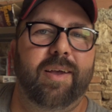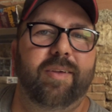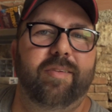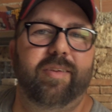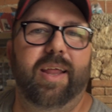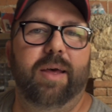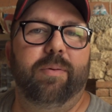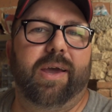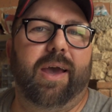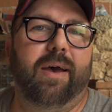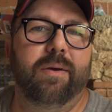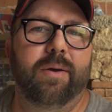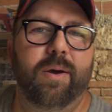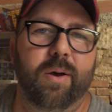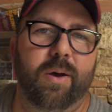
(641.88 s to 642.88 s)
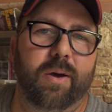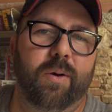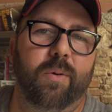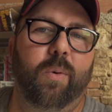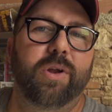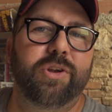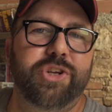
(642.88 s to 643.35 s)
So there we go.
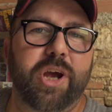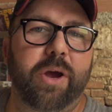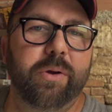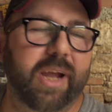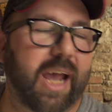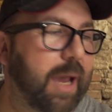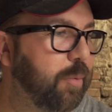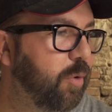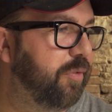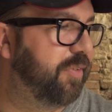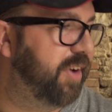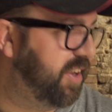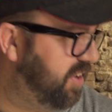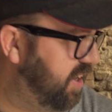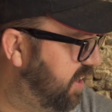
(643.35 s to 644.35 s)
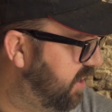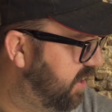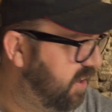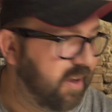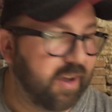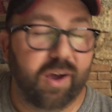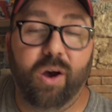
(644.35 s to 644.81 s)
One choke cable fitted.
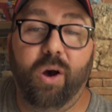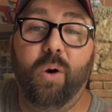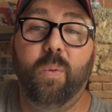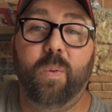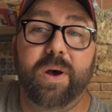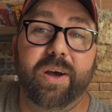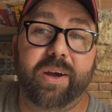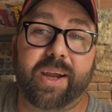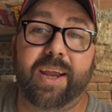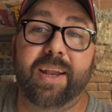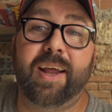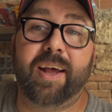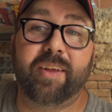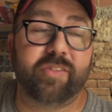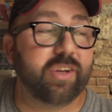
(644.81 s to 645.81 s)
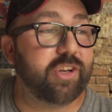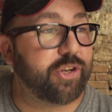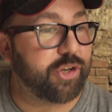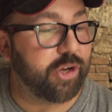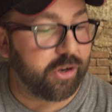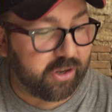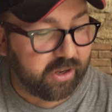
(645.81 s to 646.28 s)
All working as it
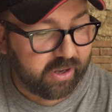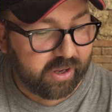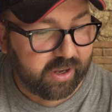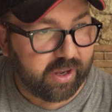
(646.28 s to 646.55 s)
should.